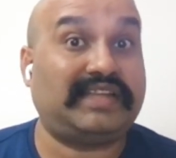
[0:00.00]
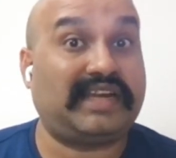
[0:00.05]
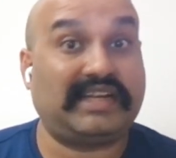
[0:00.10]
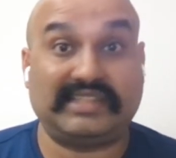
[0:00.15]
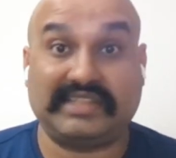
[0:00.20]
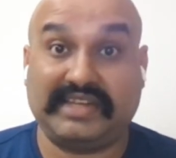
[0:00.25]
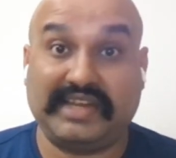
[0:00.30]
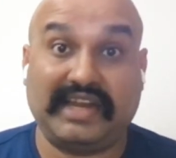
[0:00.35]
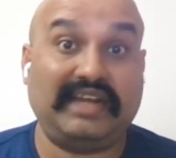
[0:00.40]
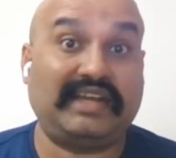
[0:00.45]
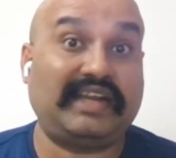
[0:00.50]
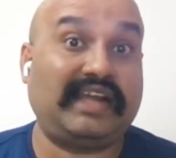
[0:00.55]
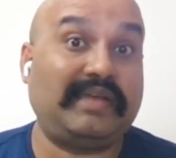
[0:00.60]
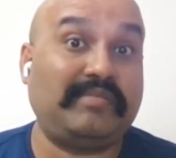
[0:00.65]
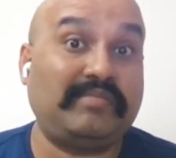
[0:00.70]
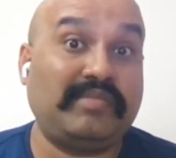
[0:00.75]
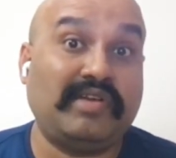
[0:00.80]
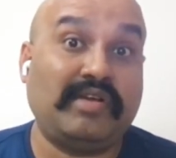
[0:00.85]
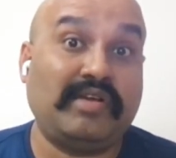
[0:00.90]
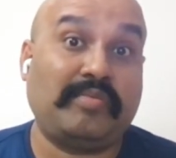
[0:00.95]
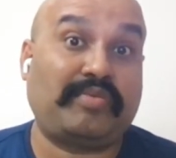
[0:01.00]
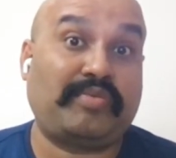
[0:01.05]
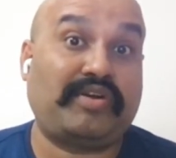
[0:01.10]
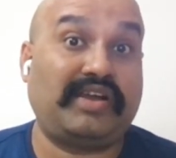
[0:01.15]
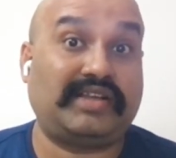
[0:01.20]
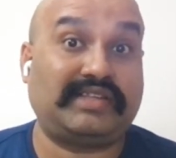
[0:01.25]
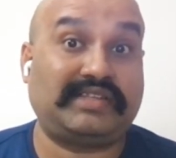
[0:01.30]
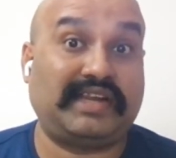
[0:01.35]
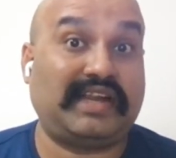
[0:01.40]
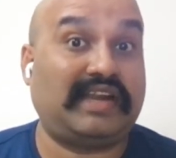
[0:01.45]
that is real-time
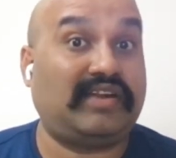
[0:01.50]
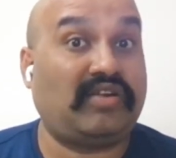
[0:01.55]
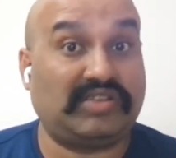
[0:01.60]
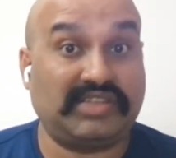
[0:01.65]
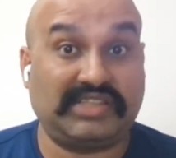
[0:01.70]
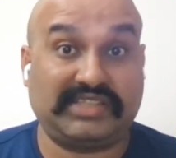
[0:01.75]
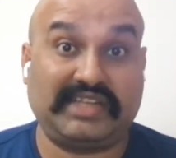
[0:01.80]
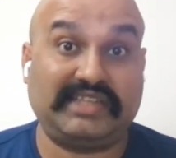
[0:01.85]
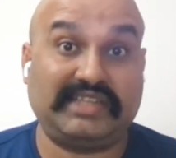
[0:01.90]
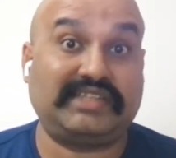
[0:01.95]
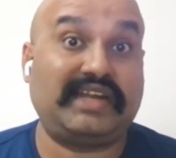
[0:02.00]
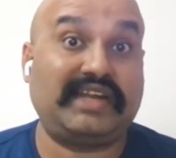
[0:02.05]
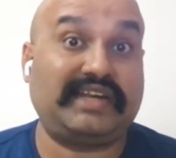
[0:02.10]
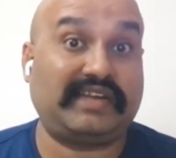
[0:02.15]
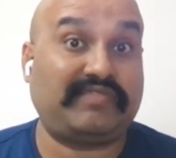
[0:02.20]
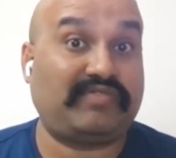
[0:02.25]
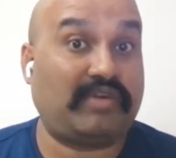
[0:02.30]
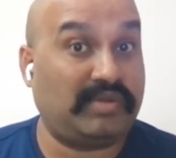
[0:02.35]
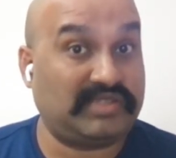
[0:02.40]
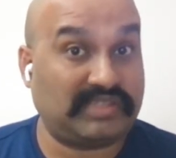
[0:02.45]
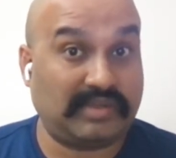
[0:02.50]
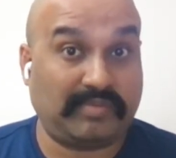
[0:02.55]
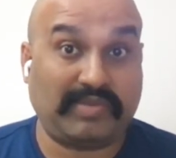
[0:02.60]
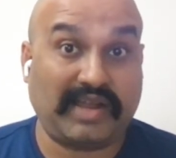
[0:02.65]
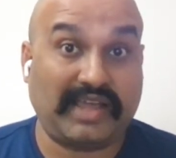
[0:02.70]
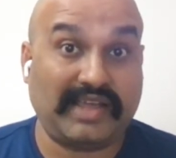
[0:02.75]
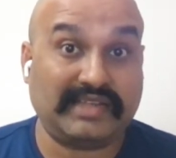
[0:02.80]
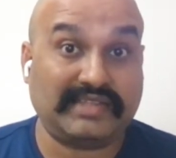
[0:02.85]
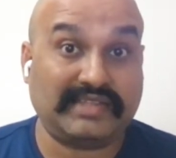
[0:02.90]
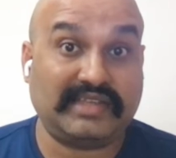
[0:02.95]
production and logistics data from
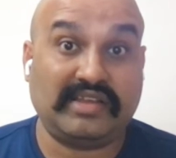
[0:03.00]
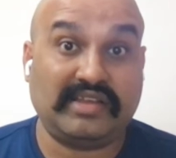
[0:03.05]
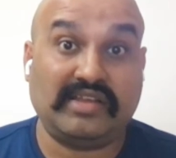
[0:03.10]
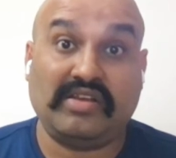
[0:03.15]
suppliers,